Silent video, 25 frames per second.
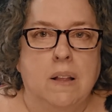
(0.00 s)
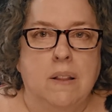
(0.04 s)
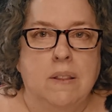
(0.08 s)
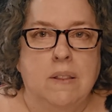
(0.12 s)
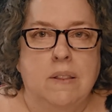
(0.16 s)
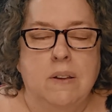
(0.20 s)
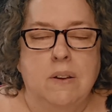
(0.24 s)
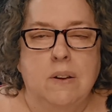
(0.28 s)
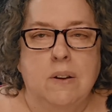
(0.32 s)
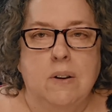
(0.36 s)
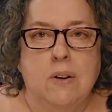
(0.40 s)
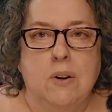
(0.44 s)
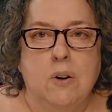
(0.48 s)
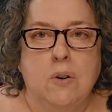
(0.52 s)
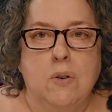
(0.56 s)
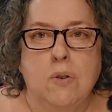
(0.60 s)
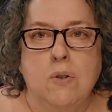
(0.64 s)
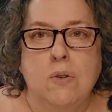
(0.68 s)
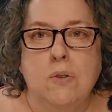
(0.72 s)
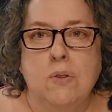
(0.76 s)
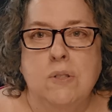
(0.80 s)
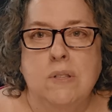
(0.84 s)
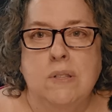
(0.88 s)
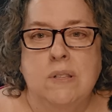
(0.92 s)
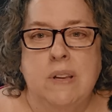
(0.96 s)
The
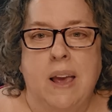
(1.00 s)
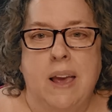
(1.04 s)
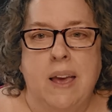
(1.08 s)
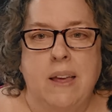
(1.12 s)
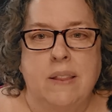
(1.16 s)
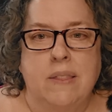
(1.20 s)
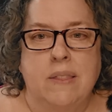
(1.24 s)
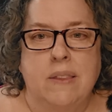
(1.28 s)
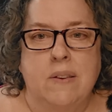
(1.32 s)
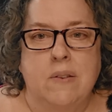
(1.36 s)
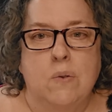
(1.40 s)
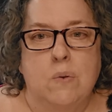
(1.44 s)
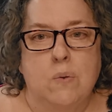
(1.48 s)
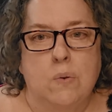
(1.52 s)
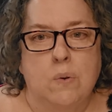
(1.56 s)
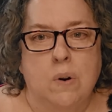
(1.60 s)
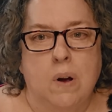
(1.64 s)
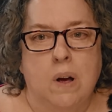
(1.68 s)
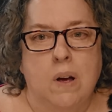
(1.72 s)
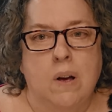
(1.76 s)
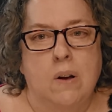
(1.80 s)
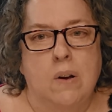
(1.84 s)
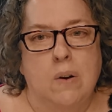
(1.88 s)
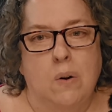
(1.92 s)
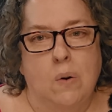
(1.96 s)
girls at the
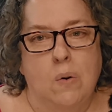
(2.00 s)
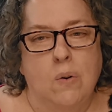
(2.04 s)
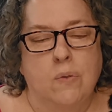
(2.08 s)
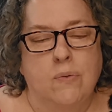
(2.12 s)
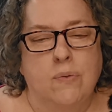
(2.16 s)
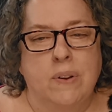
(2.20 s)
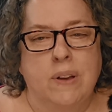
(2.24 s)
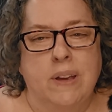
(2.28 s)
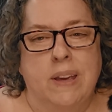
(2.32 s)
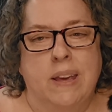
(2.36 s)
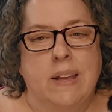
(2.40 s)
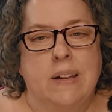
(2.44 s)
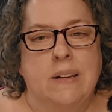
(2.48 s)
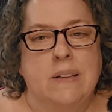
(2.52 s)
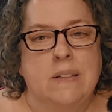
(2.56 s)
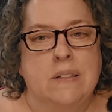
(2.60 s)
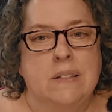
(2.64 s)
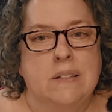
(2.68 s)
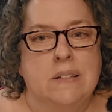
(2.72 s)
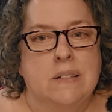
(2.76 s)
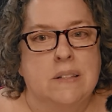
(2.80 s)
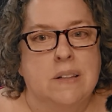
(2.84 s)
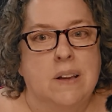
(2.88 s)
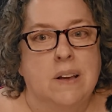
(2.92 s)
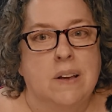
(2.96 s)
Orphan
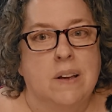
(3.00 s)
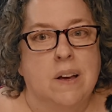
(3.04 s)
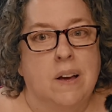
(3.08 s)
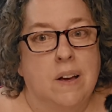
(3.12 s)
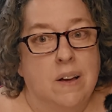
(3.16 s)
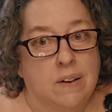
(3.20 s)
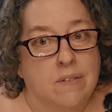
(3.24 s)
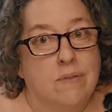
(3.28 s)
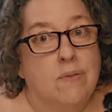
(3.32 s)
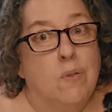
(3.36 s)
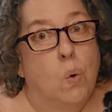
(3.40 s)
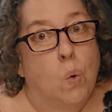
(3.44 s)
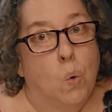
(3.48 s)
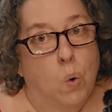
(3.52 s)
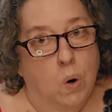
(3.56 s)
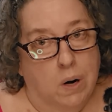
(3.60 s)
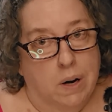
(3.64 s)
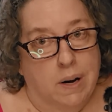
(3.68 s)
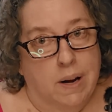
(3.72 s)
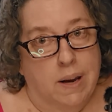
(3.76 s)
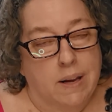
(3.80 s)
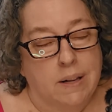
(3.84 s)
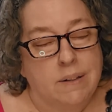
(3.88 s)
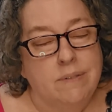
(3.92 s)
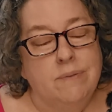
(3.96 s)
Kittens of
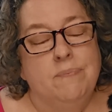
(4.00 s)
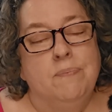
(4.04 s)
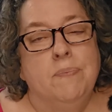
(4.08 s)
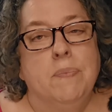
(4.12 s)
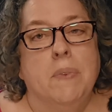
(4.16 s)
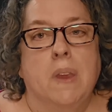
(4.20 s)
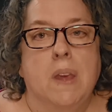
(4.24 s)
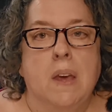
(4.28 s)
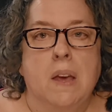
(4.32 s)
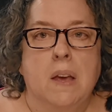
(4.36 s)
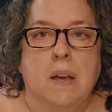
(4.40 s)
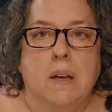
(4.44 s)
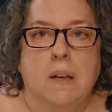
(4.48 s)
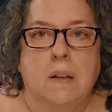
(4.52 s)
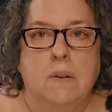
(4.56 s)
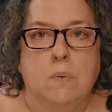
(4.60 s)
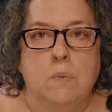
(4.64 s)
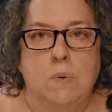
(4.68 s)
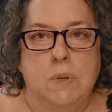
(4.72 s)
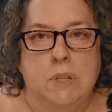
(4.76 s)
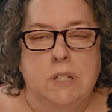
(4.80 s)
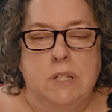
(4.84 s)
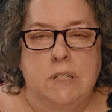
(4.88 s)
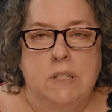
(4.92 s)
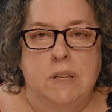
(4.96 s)
Oregon,
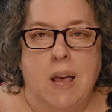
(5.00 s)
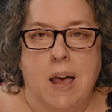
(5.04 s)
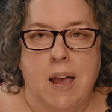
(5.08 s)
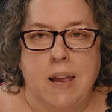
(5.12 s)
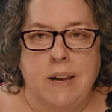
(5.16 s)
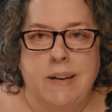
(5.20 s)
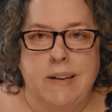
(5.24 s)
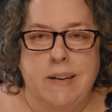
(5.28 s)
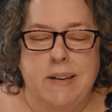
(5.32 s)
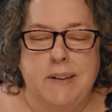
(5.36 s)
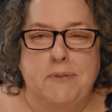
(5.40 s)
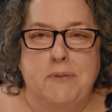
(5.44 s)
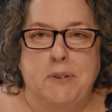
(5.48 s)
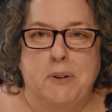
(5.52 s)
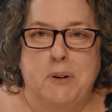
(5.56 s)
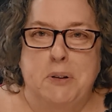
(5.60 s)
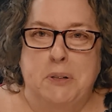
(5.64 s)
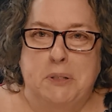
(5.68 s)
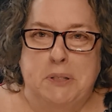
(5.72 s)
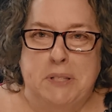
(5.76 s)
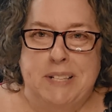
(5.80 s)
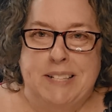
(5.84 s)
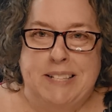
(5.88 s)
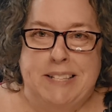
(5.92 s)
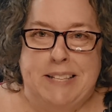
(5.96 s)
which is kind of
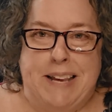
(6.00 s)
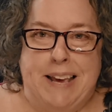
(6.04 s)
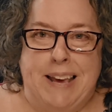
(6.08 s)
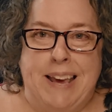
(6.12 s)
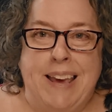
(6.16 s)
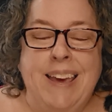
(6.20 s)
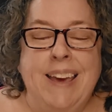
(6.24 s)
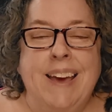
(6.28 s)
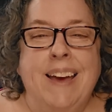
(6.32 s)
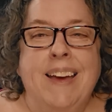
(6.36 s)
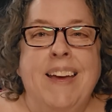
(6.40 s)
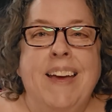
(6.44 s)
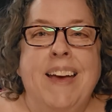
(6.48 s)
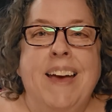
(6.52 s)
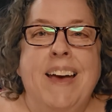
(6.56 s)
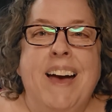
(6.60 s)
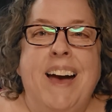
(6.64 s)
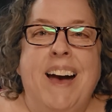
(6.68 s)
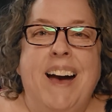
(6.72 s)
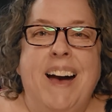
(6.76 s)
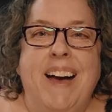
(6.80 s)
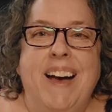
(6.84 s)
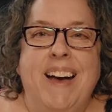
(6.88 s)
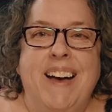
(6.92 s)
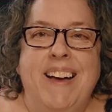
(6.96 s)
difficult to say,
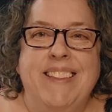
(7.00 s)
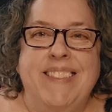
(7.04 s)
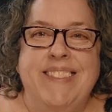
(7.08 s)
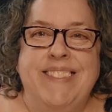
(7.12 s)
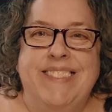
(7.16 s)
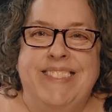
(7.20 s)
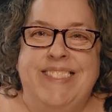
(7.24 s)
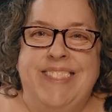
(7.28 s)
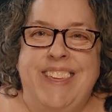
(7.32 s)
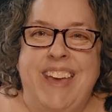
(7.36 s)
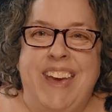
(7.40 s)
a